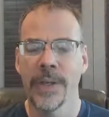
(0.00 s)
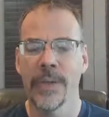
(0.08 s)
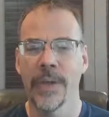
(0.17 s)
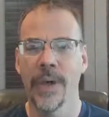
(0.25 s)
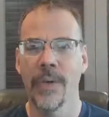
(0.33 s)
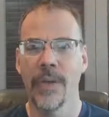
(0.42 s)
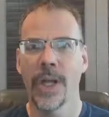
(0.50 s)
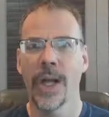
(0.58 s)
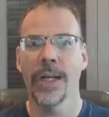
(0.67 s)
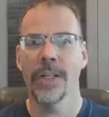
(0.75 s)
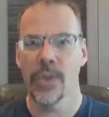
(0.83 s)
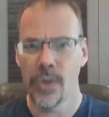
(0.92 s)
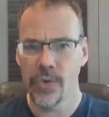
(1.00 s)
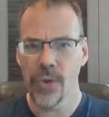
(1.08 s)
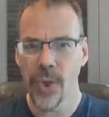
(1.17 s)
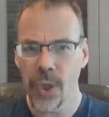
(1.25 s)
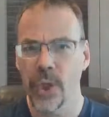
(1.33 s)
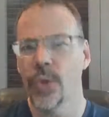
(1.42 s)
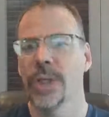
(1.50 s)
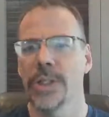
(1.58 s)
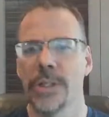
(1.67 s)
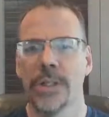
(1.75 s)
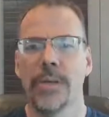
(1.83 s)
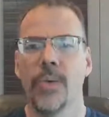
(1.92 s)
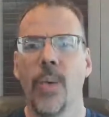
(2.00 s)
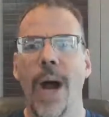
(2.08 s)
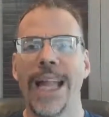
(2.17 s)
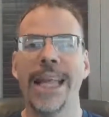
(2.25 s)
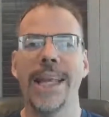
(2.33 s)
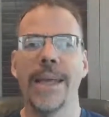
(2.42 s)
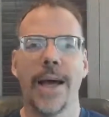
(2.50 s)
You know, the gods who drew you as a little Wile E.